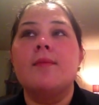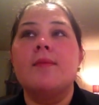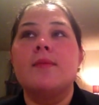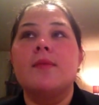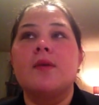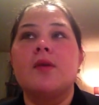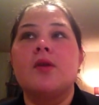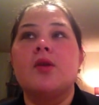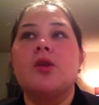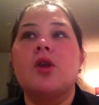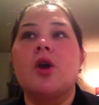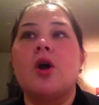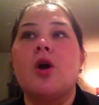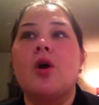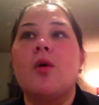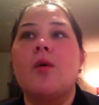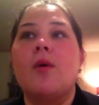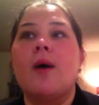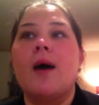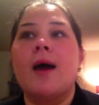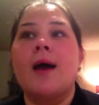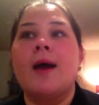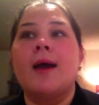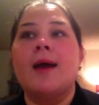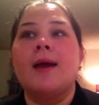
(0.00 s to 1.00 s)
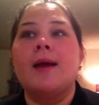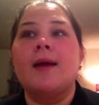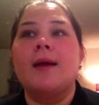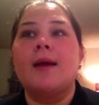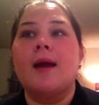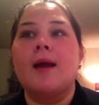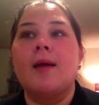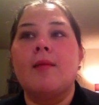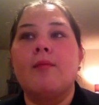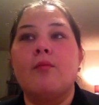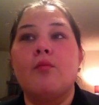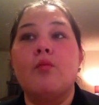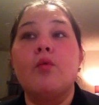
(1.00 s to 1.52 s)
So I
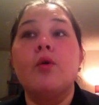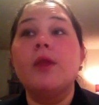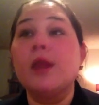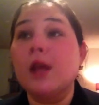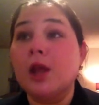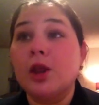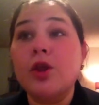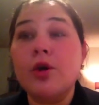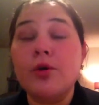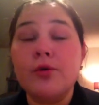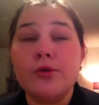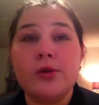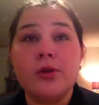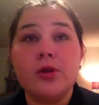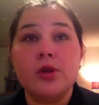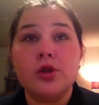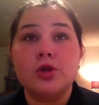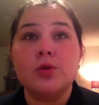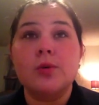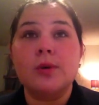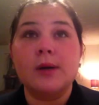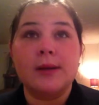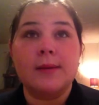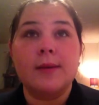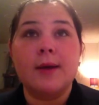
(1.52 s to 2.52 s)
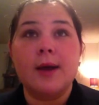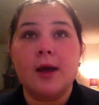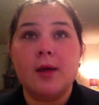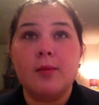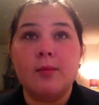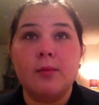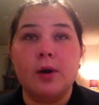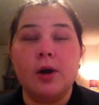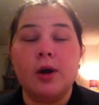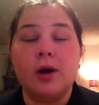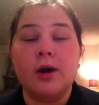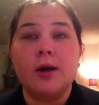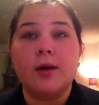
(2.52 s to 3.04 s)
am really close to the
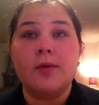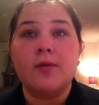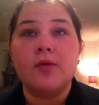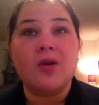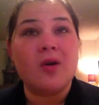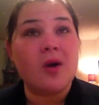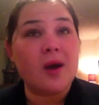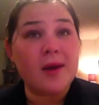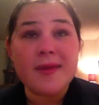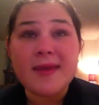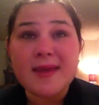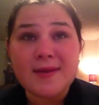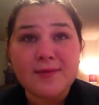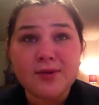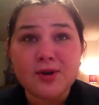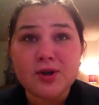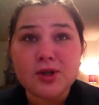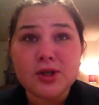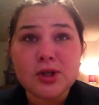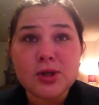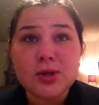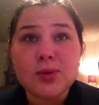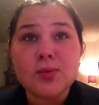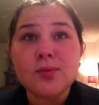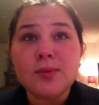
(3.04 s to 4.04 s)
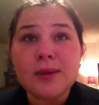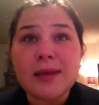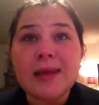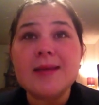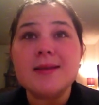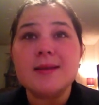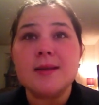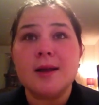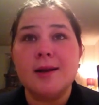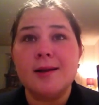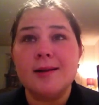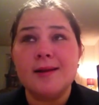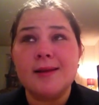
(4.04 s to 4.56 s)
20-pound mark. So I think for 2
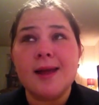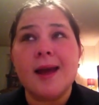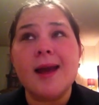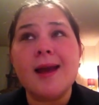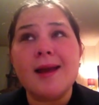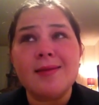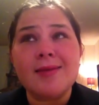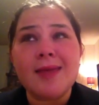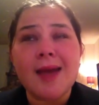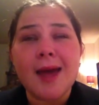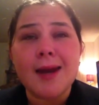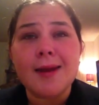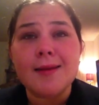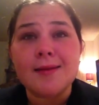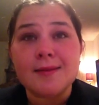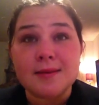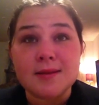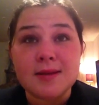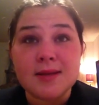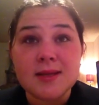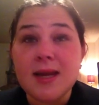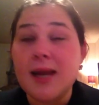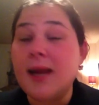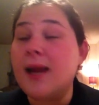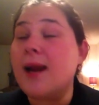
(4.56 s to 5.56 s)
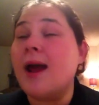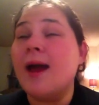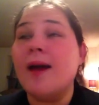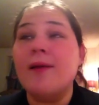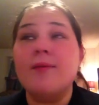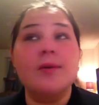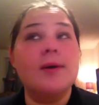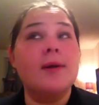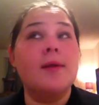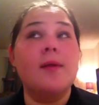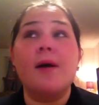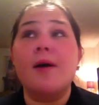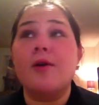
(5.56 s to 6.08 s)
weeks on a diet, that is insane. I
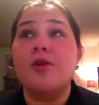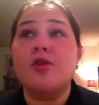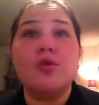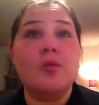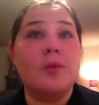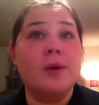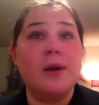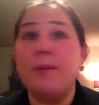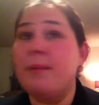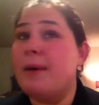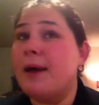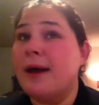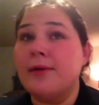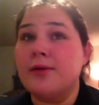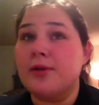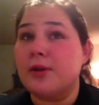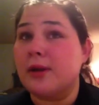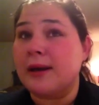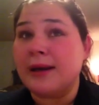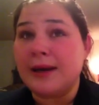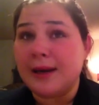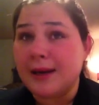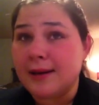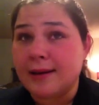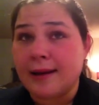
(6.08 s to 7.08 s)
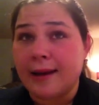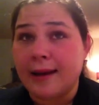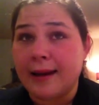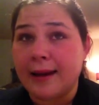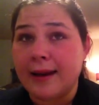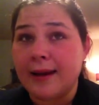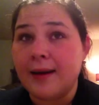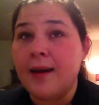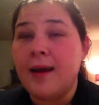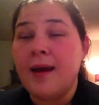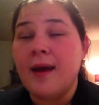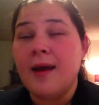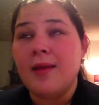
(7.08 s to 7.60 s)
have not lost 20 pounds on any
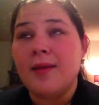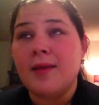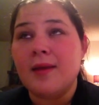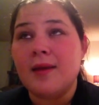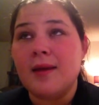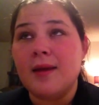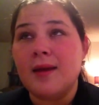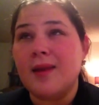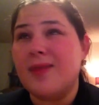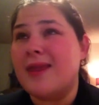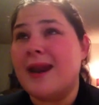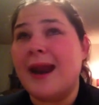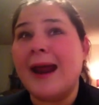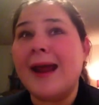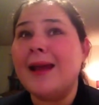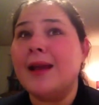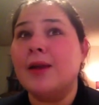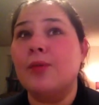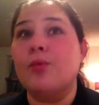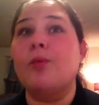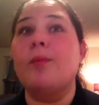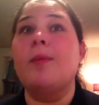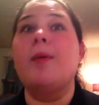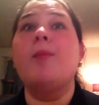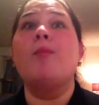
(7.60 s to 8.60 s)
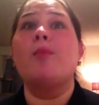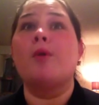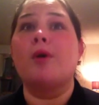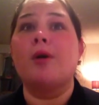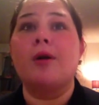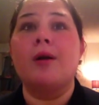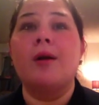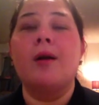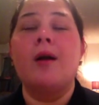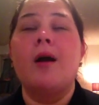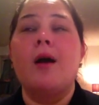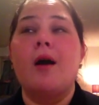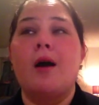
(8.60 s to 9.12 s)
diet that I can
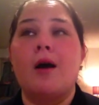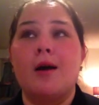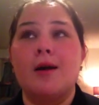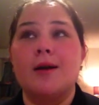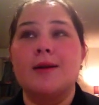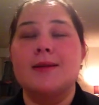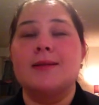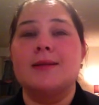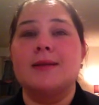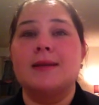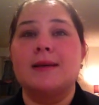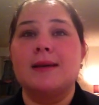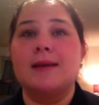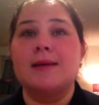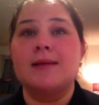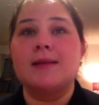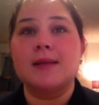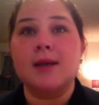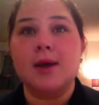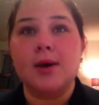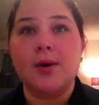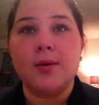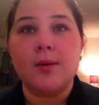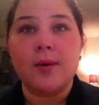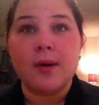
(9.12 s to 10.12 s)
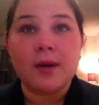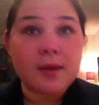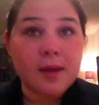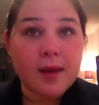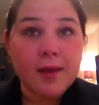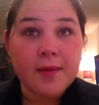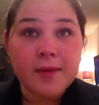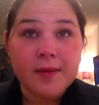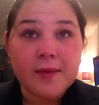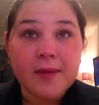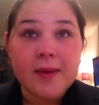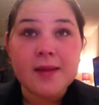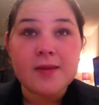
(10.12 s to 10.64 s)
remember, honestly. So
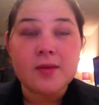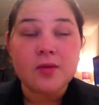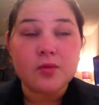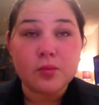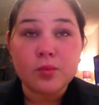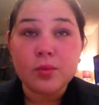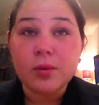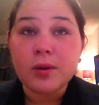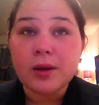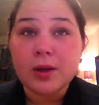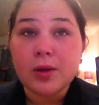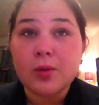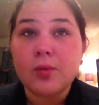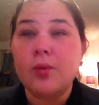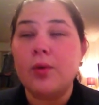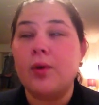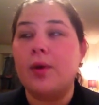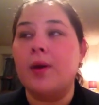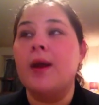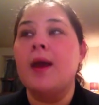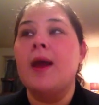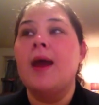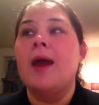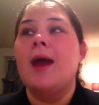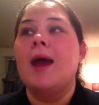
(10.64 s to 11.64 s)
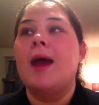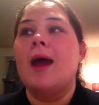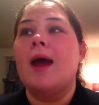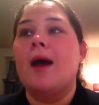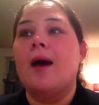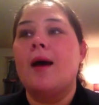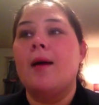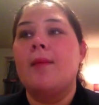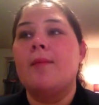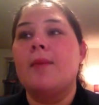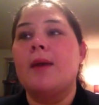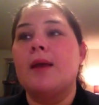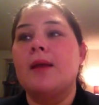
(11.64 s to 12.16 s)
I think that's really cool.
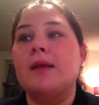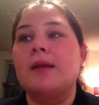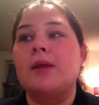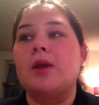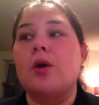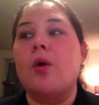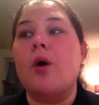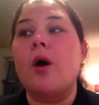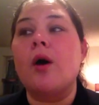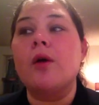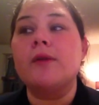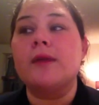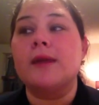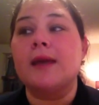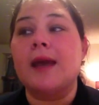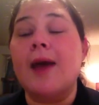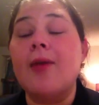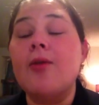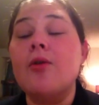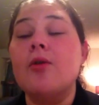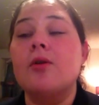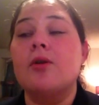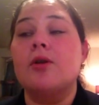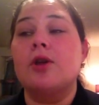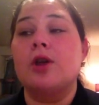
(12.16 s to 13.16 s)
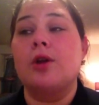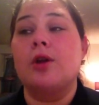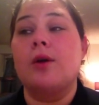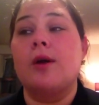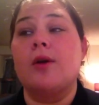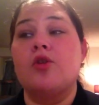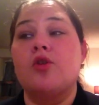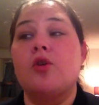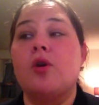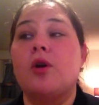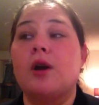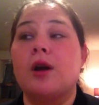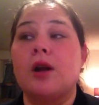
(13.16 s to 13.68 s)
And so altogether, you know, I
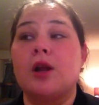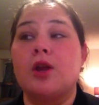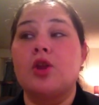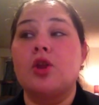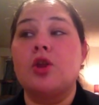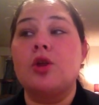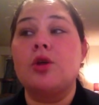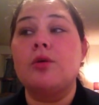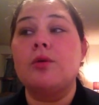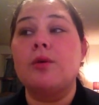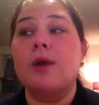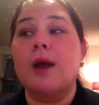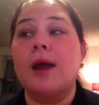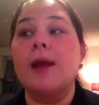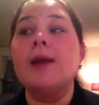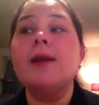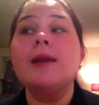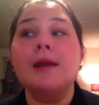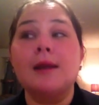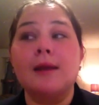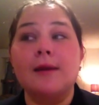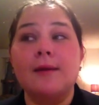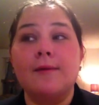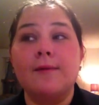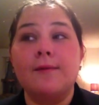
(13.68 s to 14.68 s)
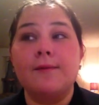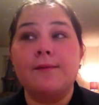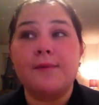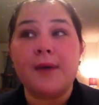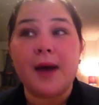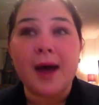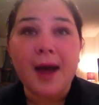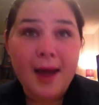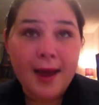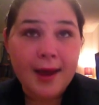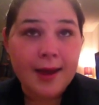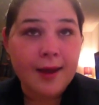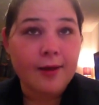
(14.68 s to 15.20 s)
started at
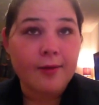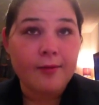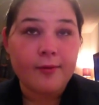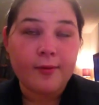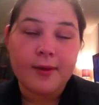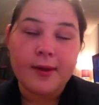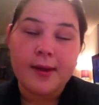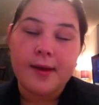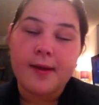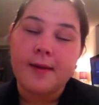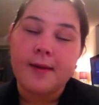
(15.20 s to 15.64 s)
295.